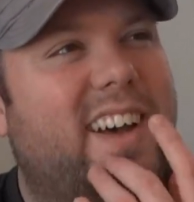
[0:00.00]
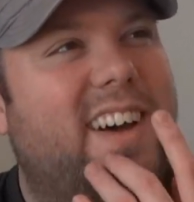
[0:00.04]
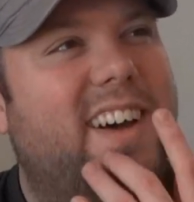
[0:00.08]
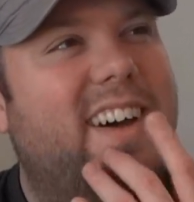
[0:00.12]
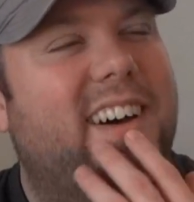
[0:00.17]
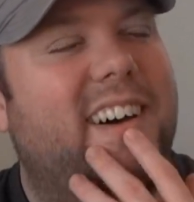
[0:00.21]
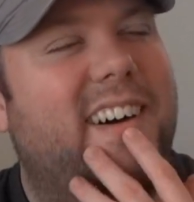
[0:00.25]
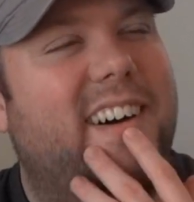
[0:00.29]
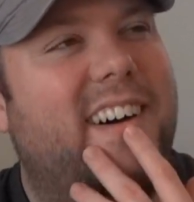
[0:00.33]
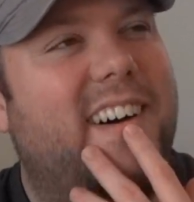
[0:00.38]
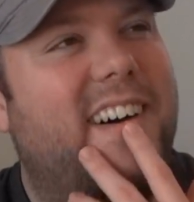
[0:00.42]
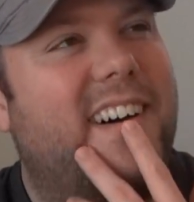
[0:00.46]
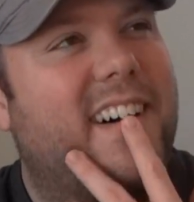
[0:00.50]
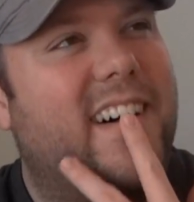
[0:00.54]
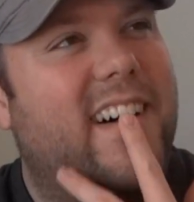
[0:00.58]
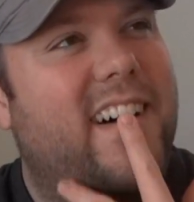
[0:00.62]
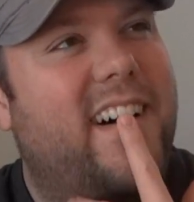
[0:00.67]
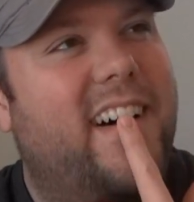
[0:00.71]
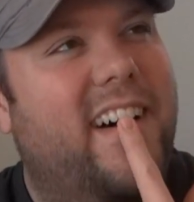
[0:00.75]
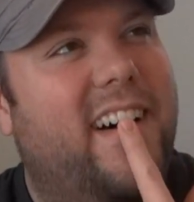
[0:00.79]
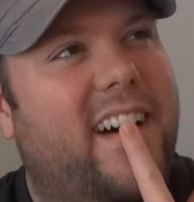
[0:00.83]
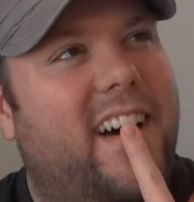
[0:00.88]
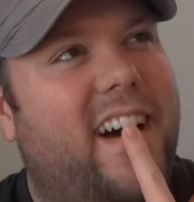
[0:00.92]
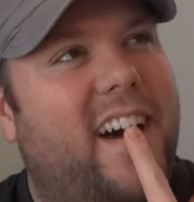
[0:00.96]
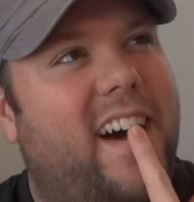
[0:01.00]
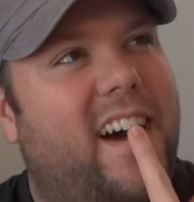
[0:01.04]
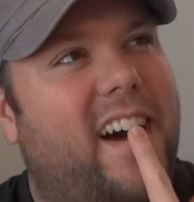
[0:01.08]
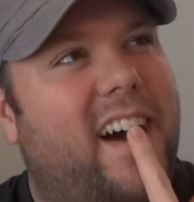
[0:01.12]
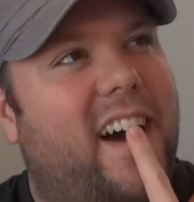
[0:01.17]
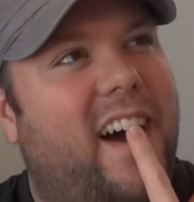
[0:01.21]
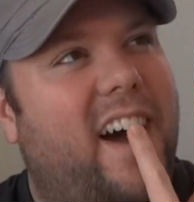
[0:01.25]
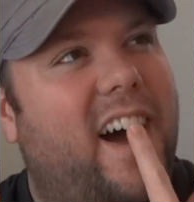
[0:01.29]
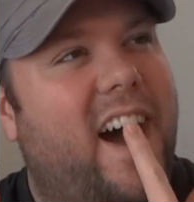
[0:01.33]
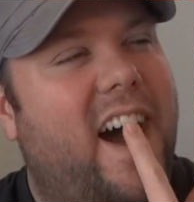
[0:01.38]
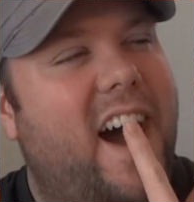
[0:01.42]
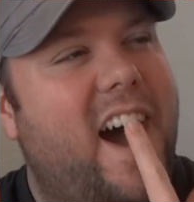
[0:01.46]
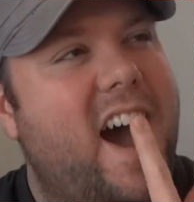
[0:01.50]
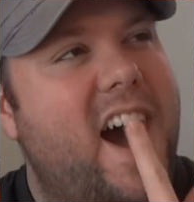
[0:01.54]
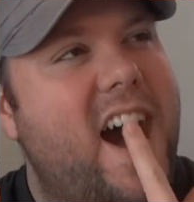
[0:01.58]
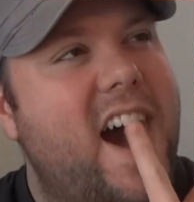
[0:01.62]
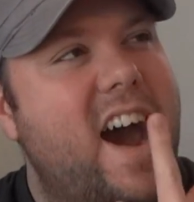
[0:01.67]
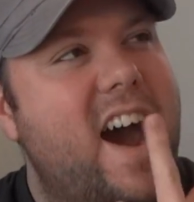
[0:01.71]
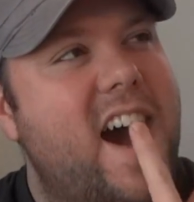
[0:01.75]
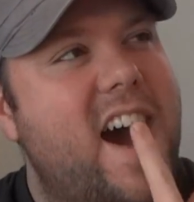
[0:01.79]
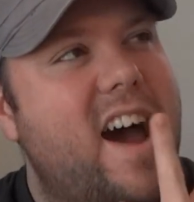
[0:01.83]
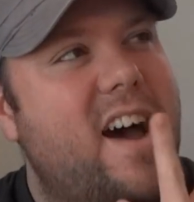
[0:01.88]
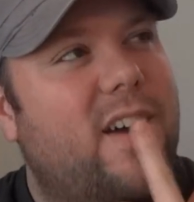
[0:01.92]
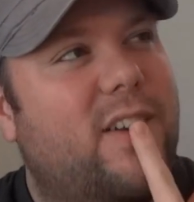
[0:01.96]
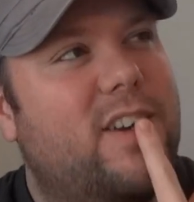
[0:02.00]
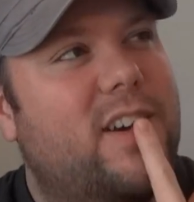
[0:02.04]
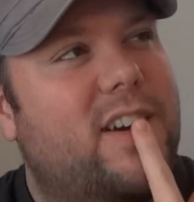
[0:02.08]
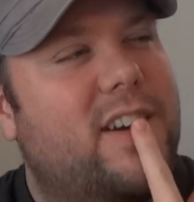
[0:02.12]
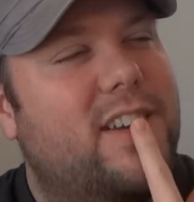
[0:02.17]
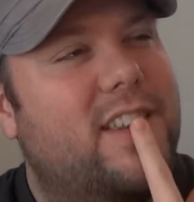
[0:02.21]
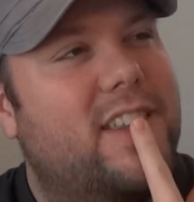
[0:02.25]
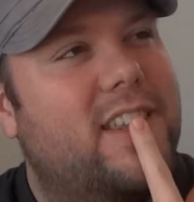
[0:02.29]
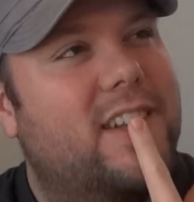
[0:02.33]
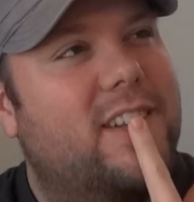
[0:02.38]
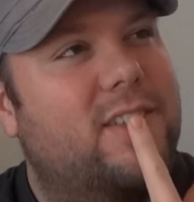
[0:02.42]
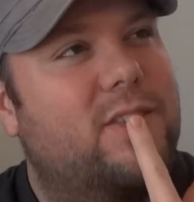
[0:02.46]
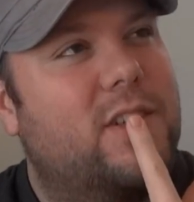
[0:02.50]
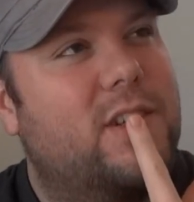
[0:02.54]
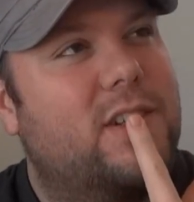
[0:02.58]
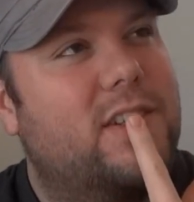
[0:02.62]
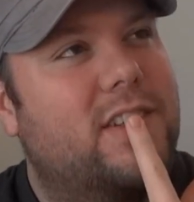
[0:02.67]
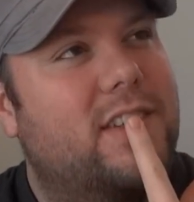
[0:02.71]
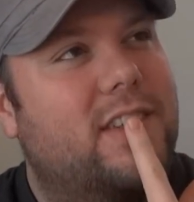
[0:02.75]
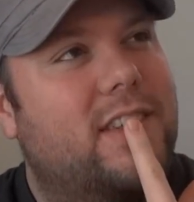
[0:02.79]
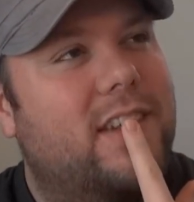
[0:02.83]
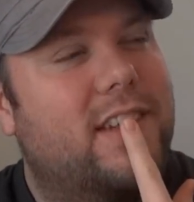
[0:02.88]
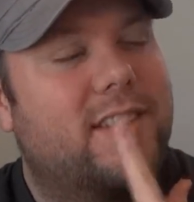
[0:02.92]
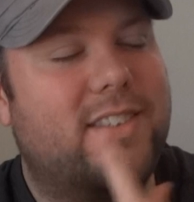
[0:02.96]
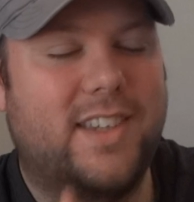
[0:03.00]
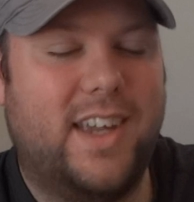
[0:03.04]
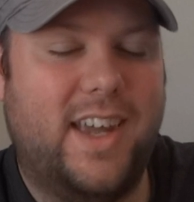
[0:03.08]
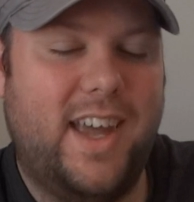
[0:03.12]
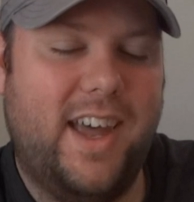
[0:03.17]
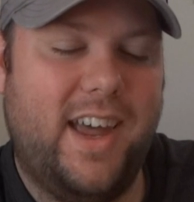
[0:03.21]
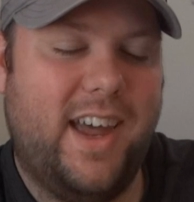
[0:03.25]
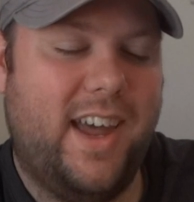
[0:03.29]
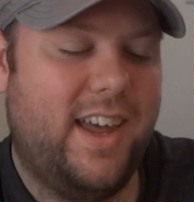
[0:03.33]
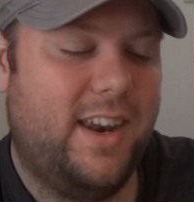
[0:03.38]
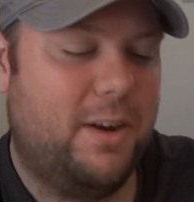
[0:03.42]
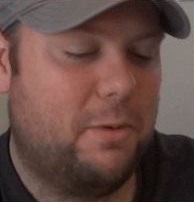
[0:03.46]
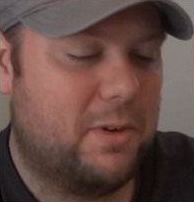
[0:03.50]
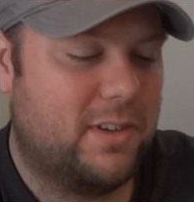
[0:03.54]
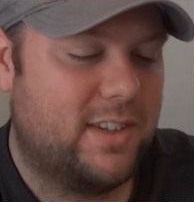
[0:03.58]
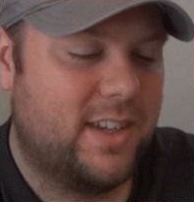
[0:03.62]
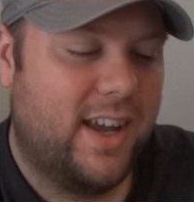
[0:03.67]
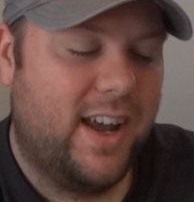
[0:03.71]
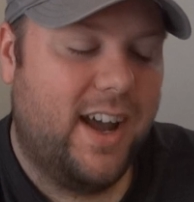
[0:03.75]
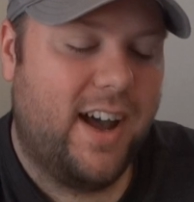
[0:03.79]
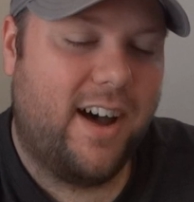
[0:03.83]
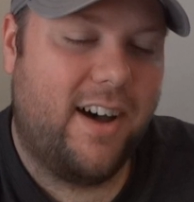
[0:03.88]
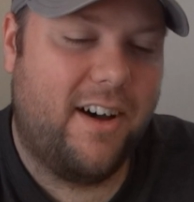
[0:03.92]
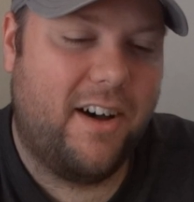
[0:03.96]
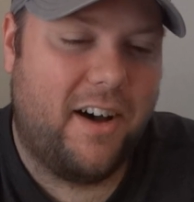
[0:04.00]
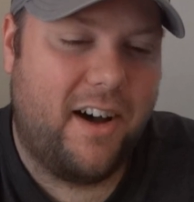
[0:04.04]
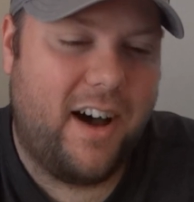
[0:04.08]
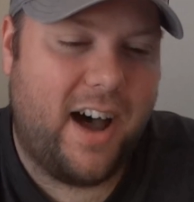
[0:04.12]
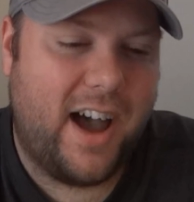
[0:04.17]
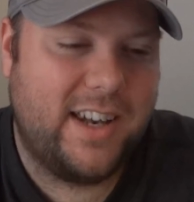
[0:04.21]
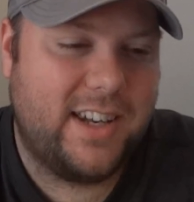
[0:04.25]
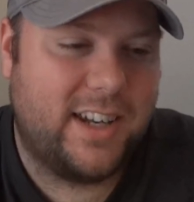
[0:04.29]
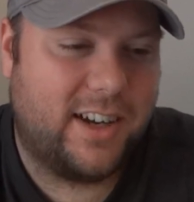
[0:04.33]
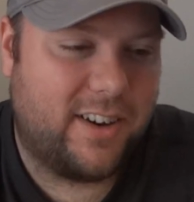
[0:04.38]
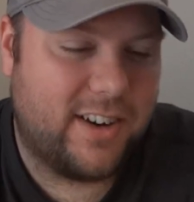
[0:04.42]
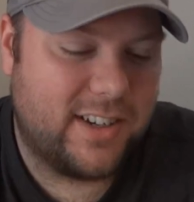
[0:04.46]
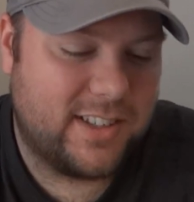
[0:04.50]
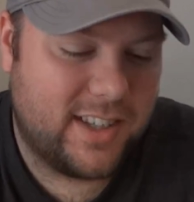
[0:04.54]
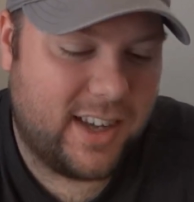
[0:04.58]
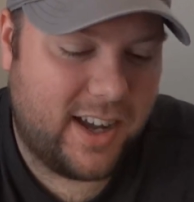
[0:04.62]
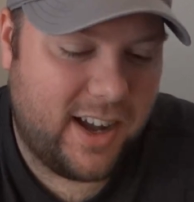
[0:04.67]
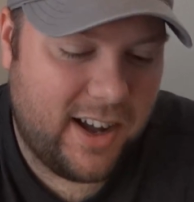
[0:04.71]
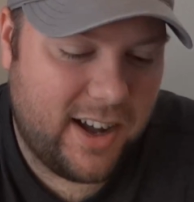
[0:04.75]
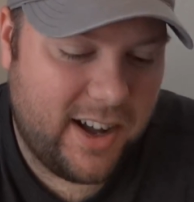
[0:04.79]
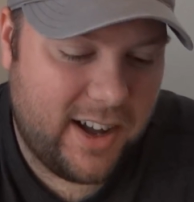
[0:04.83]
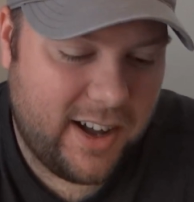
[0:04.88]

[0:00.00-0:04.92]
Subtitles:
Trying to think if there's anything else. Anyways, I digress.